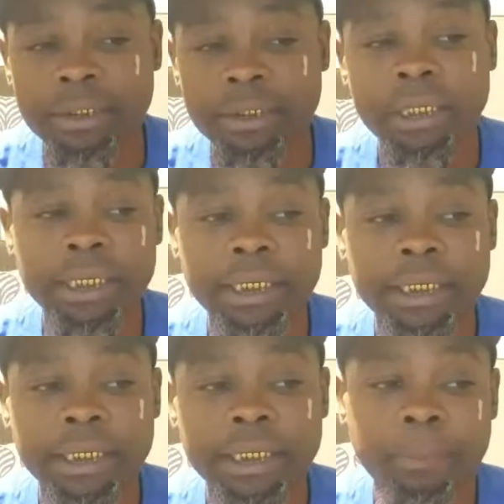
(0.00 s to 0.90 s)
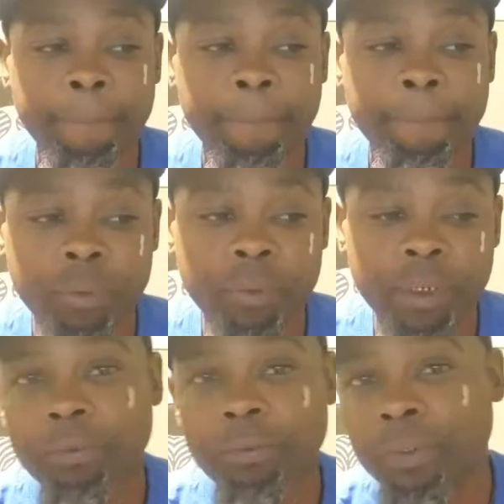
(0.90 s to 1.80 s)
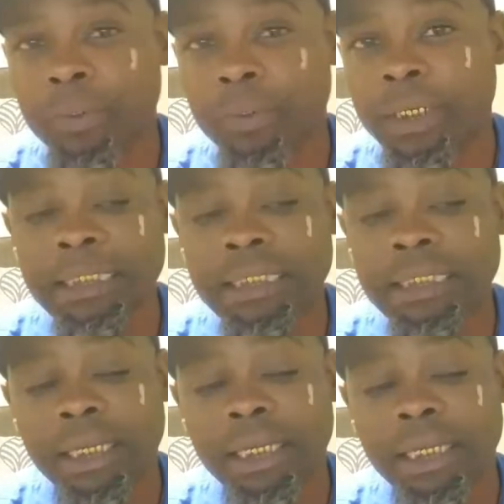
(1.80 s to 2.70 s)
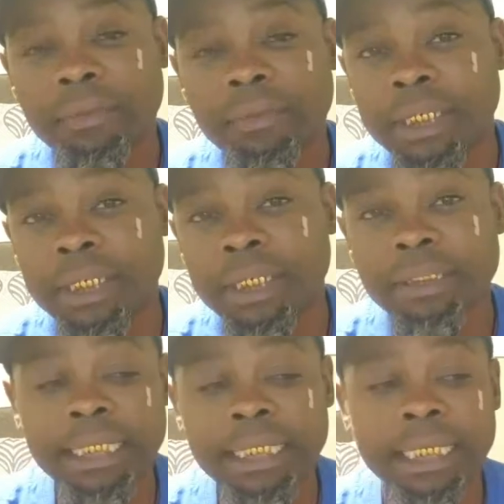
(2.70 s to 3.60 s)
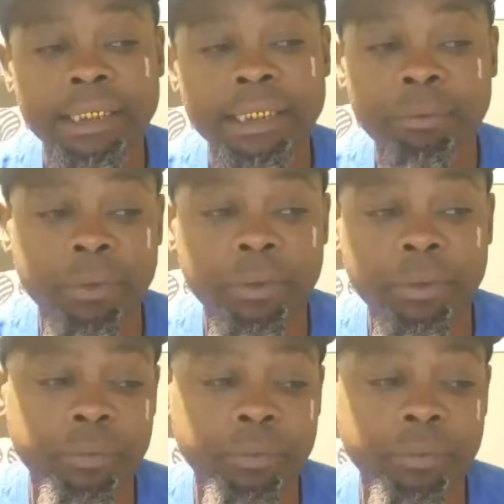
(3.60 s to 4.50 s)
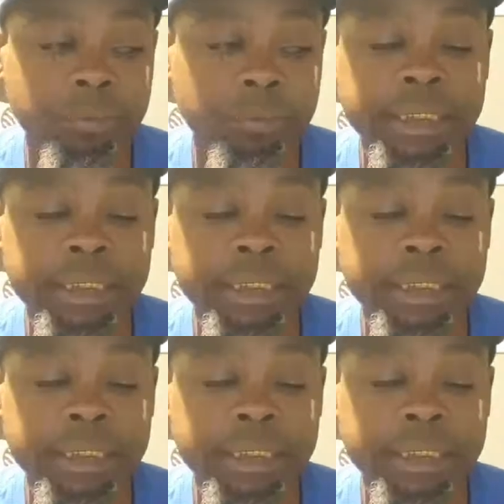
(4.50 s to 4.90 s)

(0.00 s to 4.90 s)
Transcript: And we have to realize that a lot of the things they did that we written in